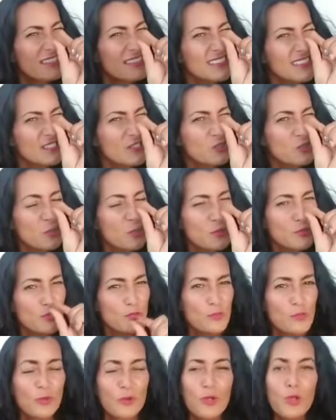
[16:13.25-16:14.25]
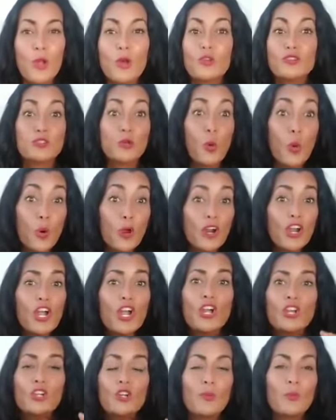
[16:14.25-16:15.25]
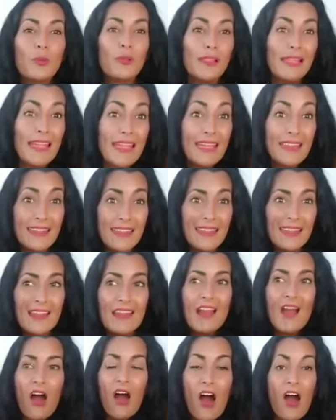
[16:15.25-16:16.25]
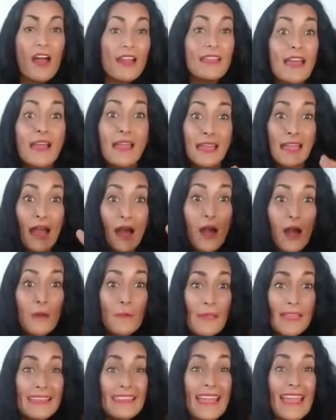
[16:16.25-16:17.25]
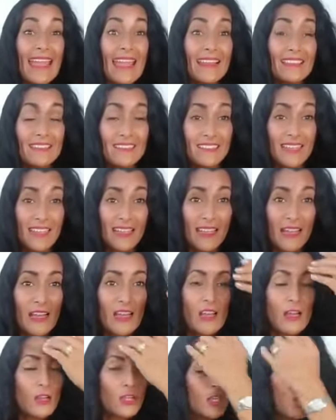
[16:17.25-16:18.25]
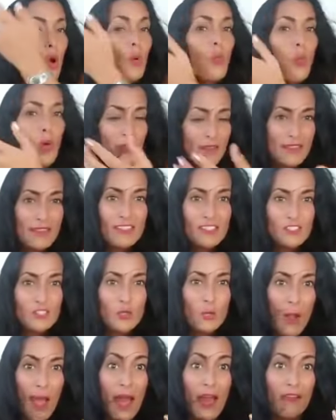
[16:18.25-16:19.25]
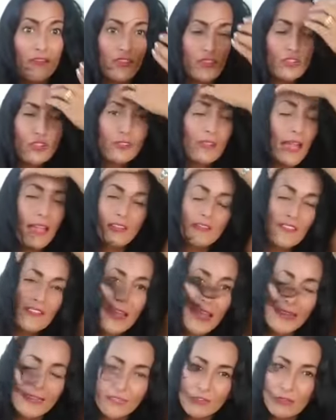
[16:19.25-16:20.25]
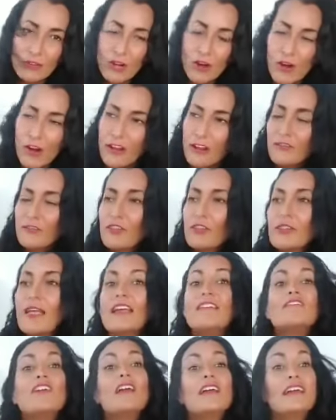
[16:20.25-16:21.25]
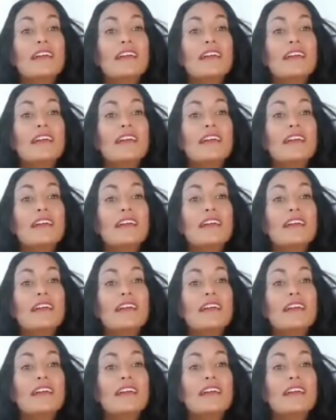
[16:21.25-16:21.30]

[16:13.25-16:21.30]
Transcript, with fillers: It's like super, super close. Or you're planning on um, enhancing, you know, what it is you have in your life, in any regard of your life.